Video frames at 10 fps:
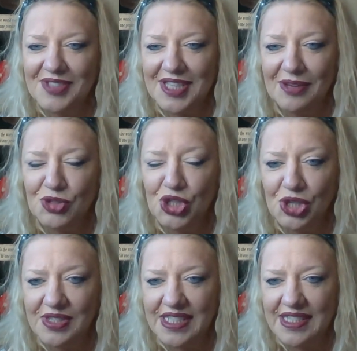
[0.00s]
So
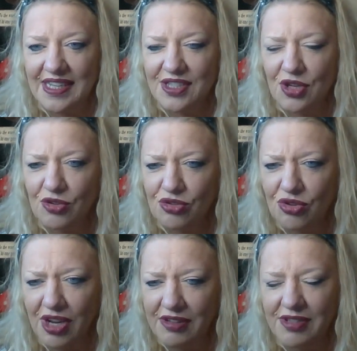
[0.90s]
Judy says,
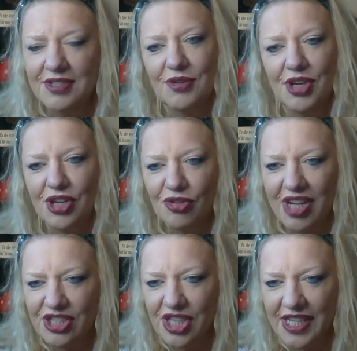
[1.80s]

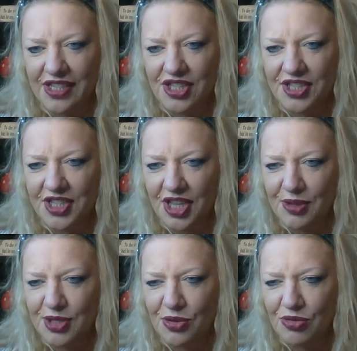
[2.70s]
congratulations to
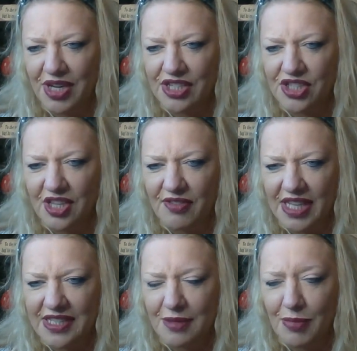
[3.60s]
those who arranged the
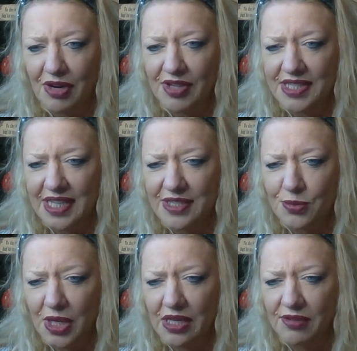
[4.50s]
event at Marion's
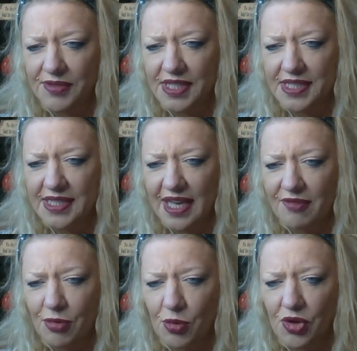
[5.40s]
last week. Lovely to see
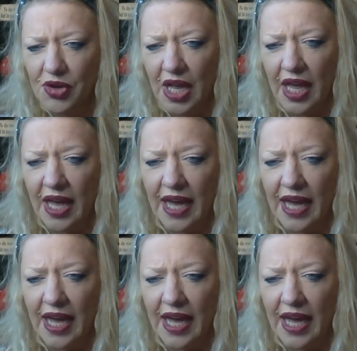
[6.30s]
everyone.